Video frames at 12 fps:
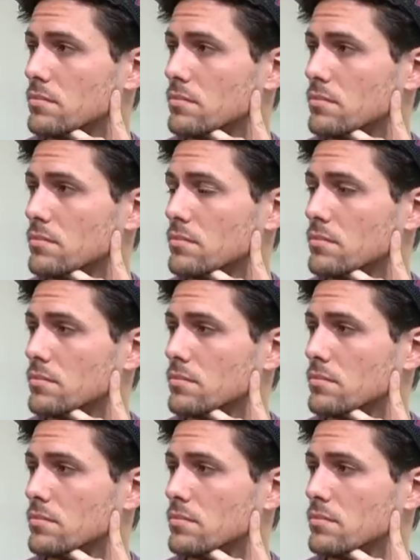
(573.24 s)

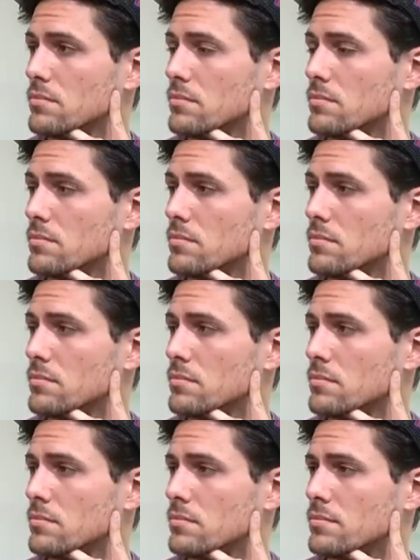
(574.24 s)

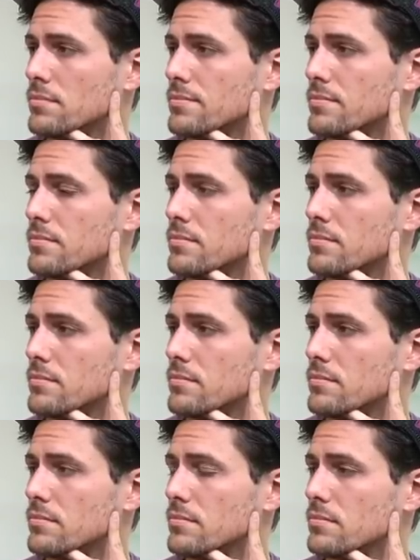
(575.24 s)

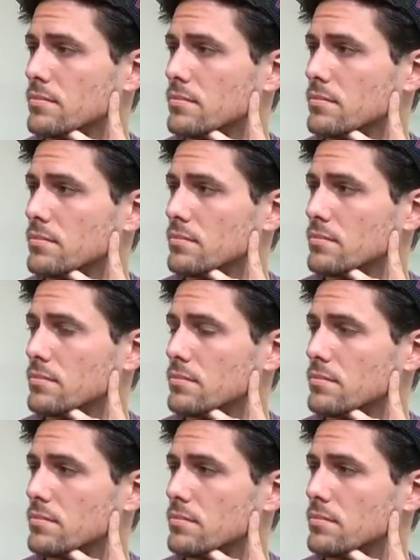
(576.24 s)

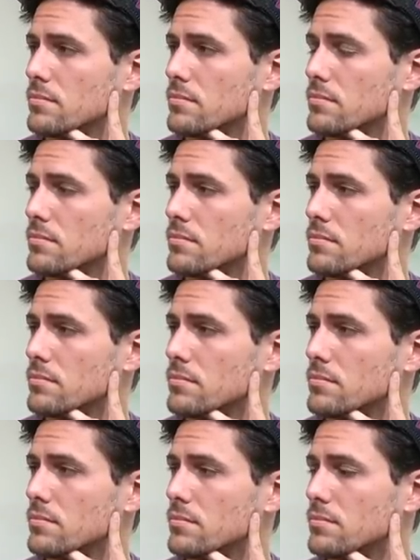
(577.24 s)

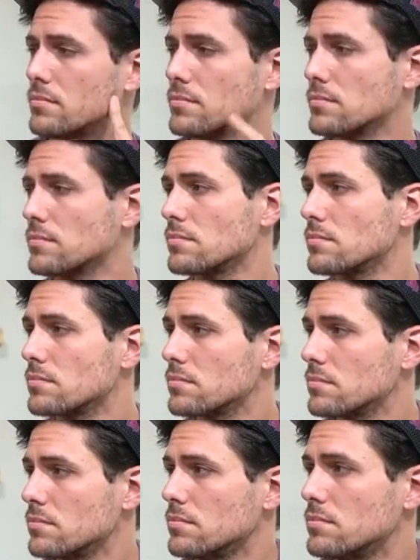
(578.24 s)

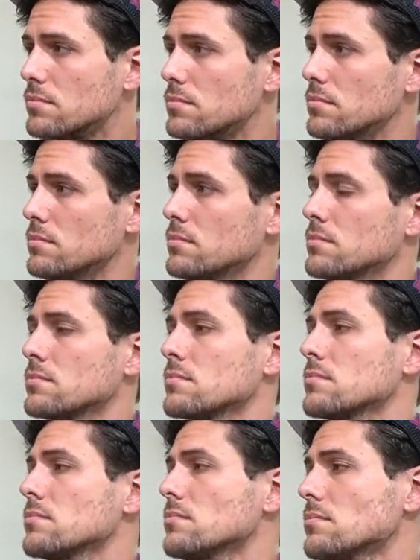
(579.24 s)
[no speech]